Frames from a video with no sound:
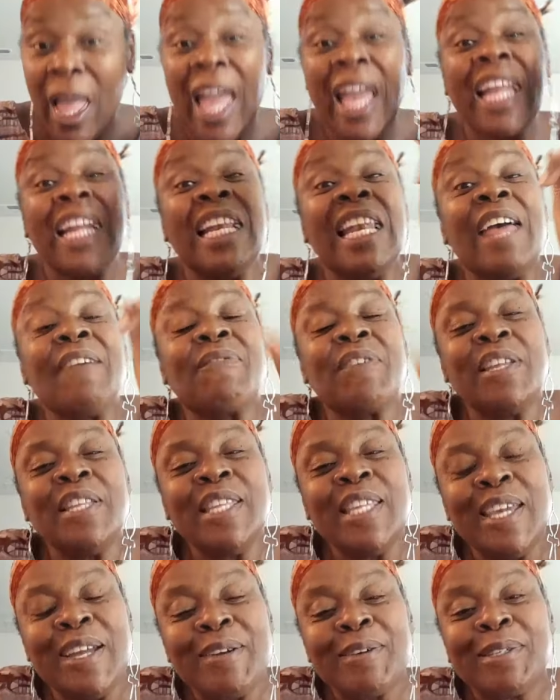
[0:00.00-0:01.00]

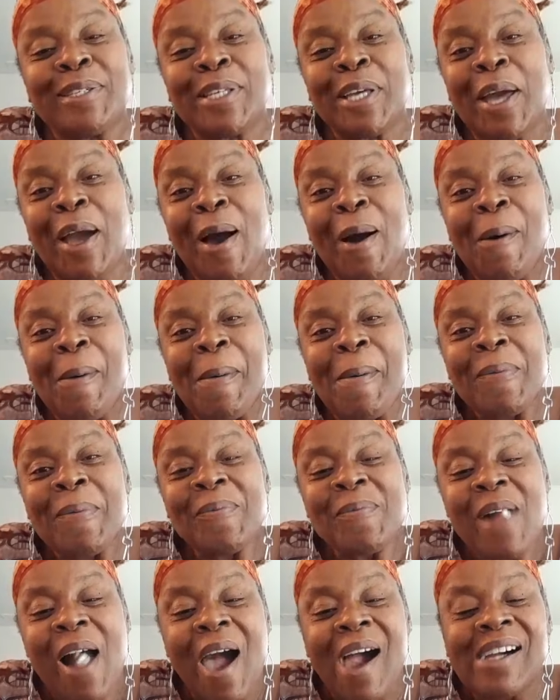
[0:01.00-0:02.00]
11 years ago.
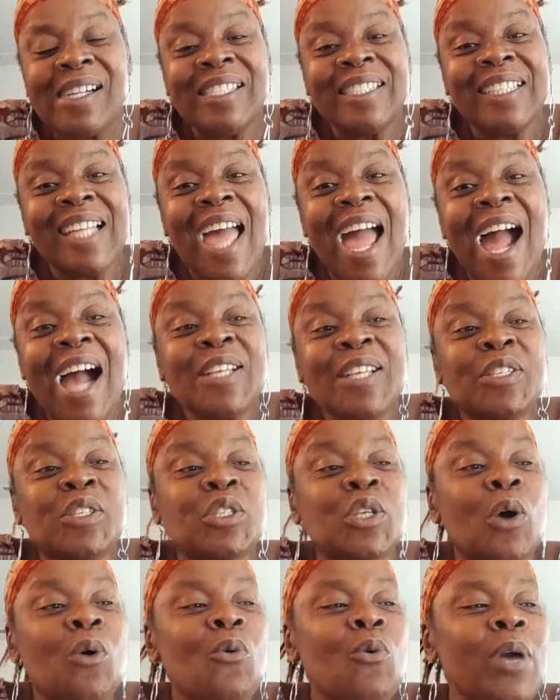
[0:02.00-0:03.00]

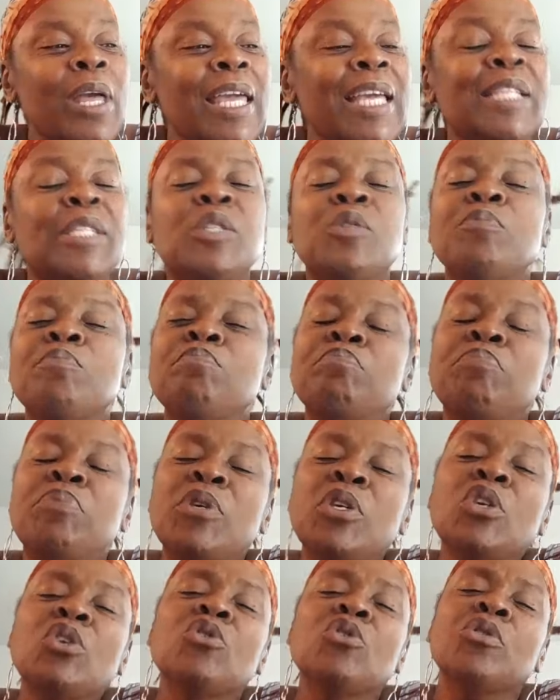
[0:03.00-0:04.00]
So it's
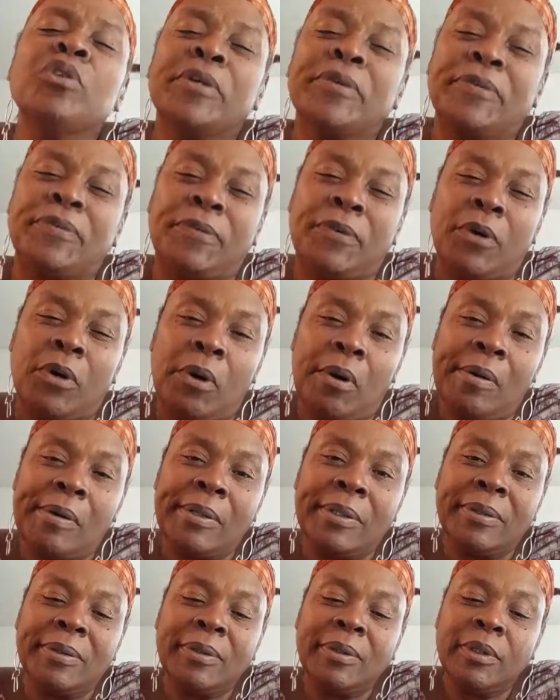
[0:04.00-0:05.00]
beautiful.
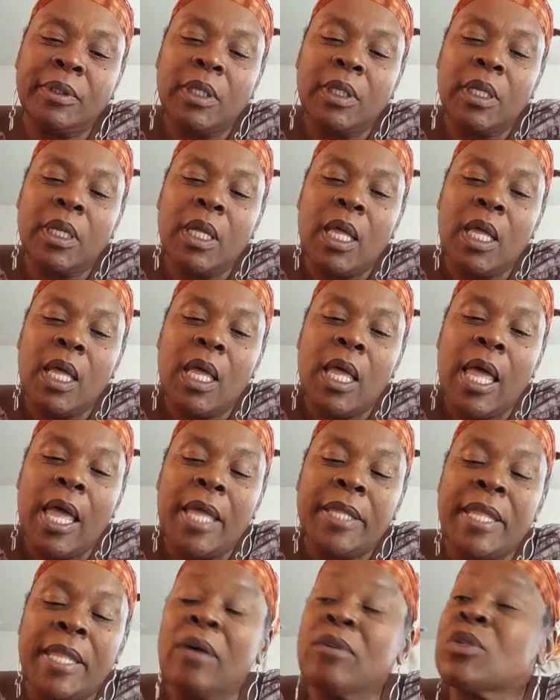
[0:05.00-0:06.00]

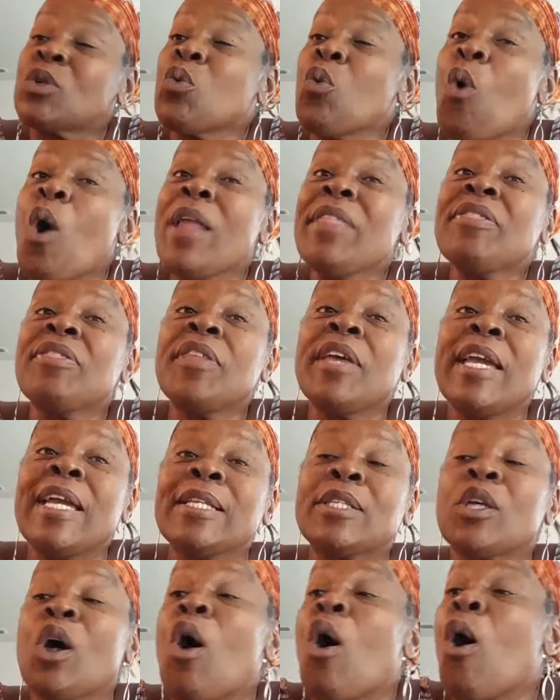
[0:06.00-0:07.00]
Now, it's one
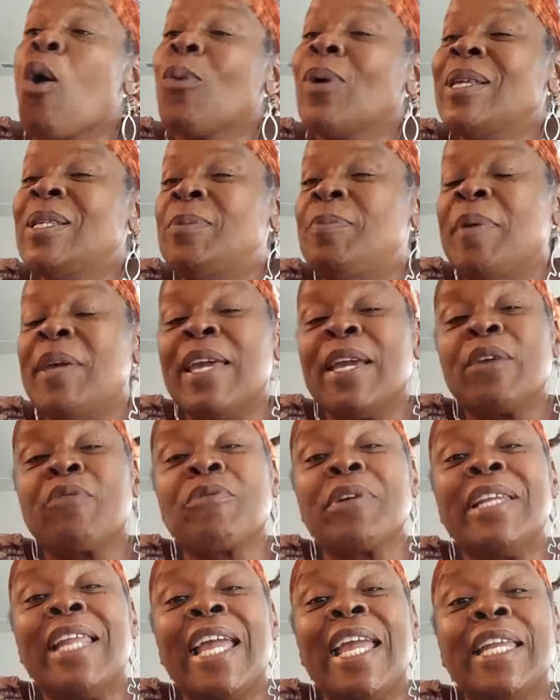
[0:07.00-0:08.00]
thing to always be in
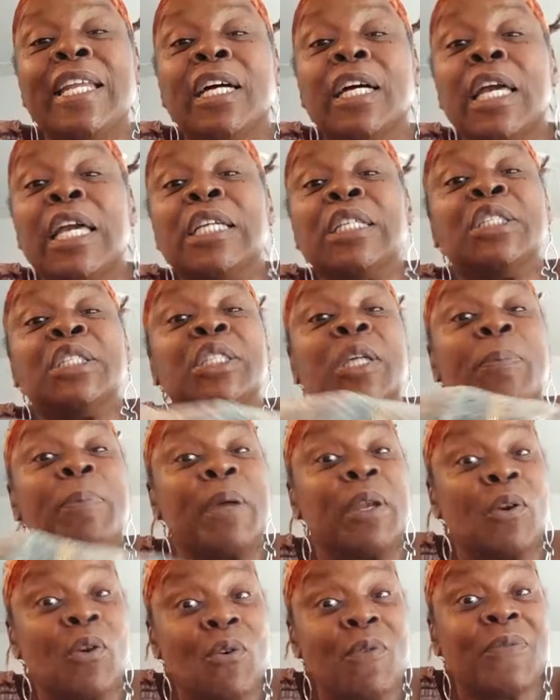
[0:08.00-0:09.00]
Grenada and
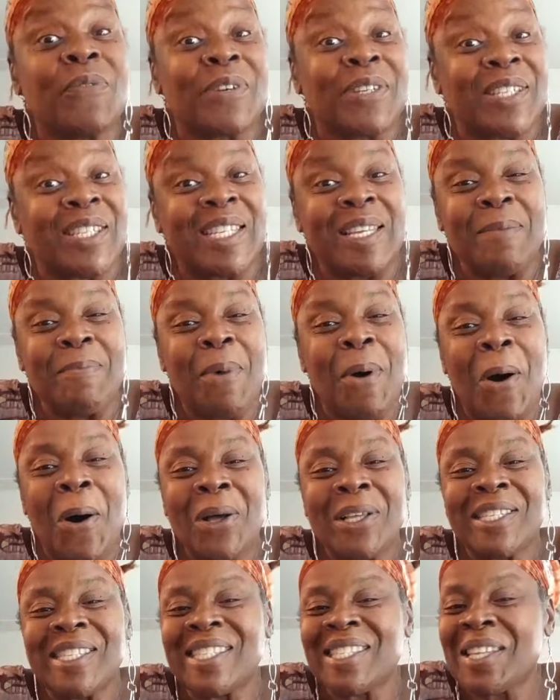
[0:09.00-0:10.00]
shipping over sea
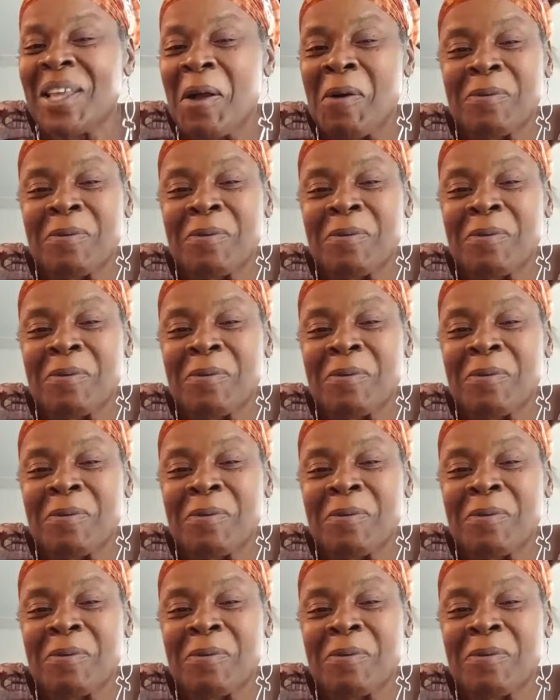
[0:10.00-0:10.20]
moss.